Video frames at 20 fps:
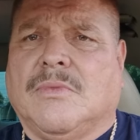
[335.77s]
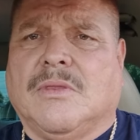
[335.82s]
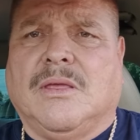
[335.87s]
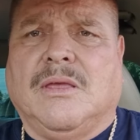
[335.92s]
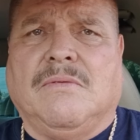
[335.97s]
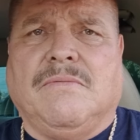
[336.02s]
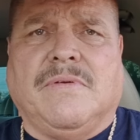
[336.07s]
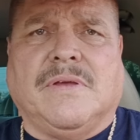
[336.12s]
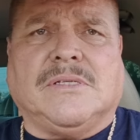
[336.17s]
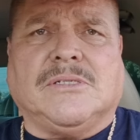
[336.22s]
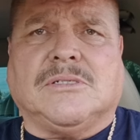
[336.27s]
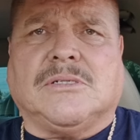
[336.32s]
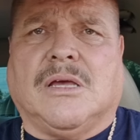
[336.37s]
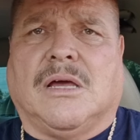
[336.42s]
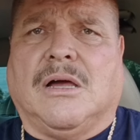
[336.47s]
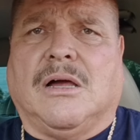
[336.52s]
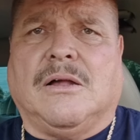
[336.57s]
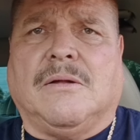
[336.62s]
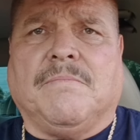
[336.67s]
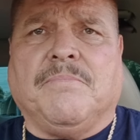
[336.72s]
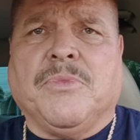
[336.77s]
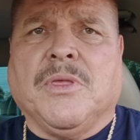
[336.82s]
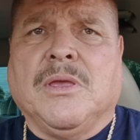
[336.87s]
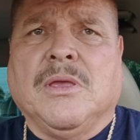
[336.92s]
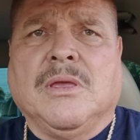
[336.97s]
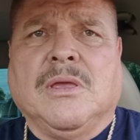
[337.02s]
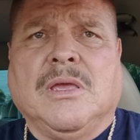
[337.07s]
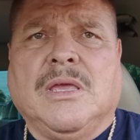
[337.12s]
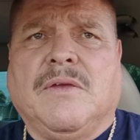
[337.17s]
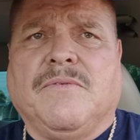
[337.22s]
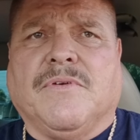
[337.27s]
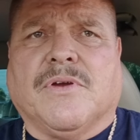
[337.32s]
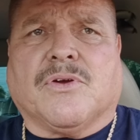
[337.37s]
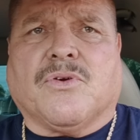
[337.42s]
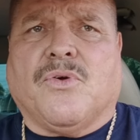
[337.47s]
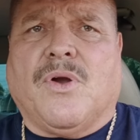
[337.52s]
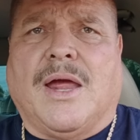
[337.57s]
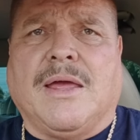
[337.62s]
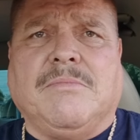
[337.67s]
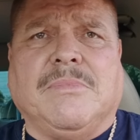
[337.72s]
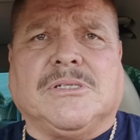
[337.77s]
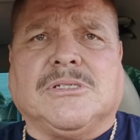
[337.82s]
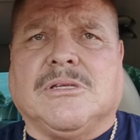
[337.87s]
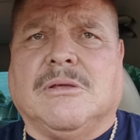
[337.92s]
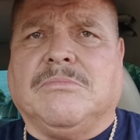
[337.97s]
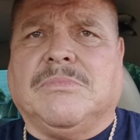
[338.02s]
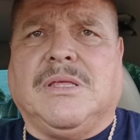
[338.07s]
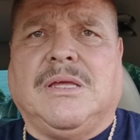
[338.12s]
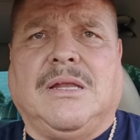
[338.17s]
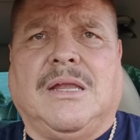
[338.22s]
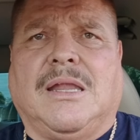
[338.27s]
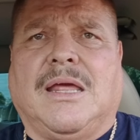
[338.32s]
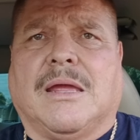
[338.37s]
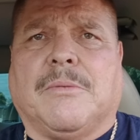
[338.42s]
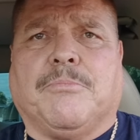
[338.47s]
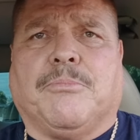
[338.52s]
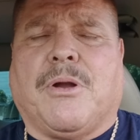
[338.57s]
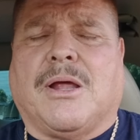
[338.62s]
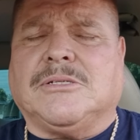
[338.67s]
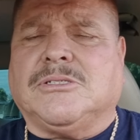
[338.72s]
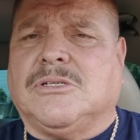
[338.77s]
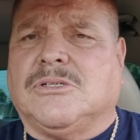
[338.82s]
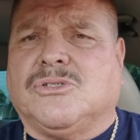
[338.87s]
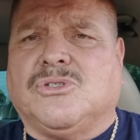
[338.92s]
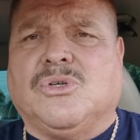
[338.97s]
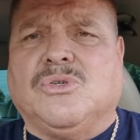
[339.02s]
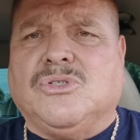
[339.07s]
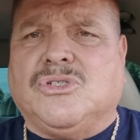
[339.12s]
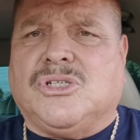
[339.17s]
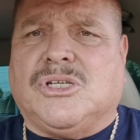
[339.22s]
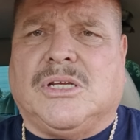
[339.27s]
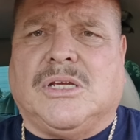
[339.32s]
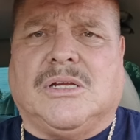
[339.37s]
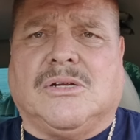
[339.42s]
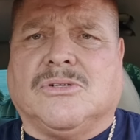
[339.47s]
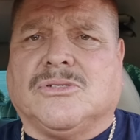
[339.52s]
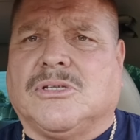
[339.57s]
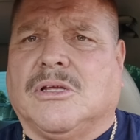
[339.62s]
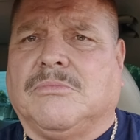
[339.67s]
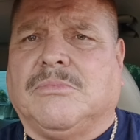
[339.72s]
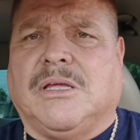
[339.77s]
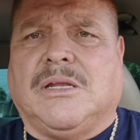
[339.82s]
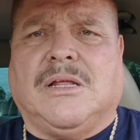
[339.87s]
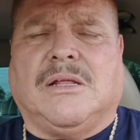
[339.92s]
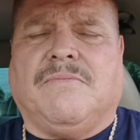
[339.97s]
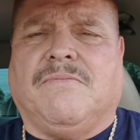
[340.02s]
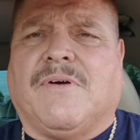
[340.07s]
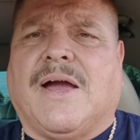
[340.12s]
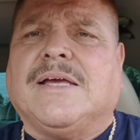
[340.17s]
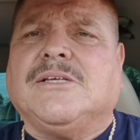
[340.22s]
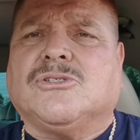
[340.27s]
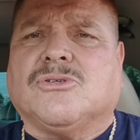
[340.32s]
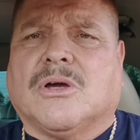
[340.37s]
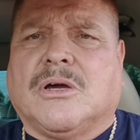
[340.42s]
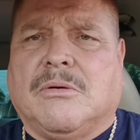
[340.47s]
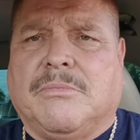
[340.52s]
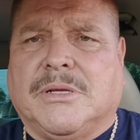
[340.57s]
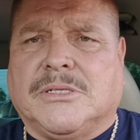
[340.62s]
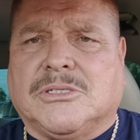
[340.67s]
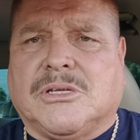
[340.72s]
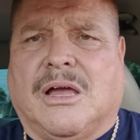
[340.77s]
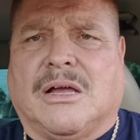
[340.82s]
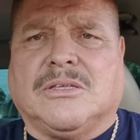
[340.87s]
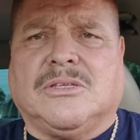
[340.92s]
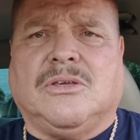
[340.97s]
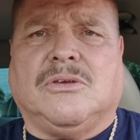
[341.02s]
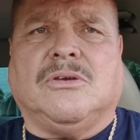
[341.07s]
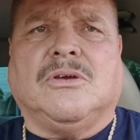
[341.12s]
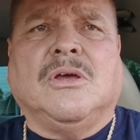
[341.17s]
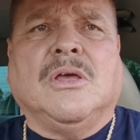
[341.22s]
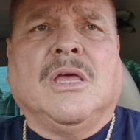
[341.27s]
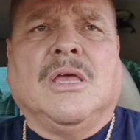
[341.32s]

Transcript: If it's uh, if your crime is something like prostitution or something, then Vice will come and talk to you.